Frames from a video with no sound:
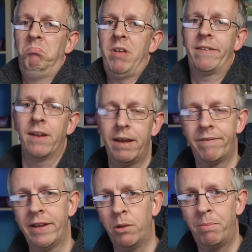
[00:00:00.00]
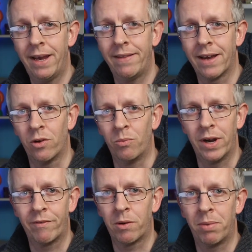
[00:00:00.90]
That's life, and you'll pay that on
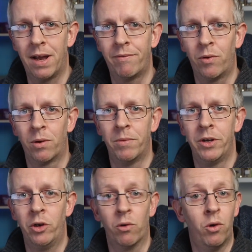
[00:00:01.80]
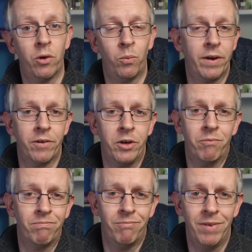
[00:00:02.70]
whatever platform you're on, whether
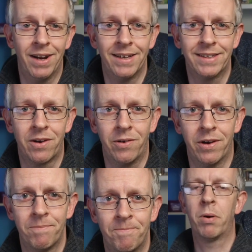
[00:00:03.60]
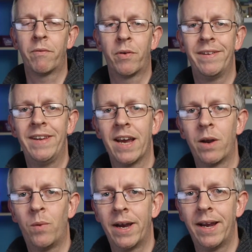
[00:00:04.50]
you realize that or not. But for a
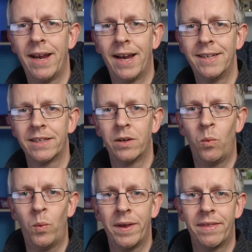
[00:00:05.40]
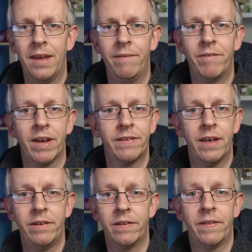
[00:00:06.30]
DIY ISA with
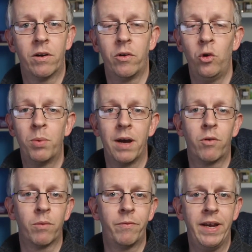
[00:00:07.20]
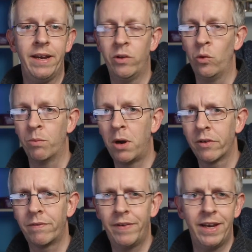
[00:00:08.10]
InvestEngine, there are no platform fees, no
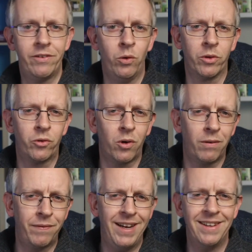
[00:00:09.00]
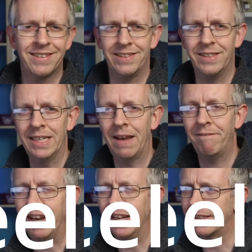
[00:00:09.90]
deposit fees, no withdrawal fees,
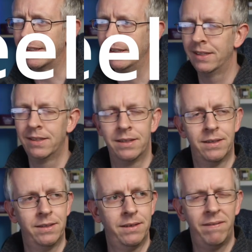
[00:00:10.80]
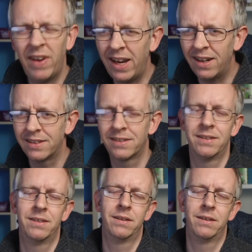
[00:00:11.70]
fees, fees,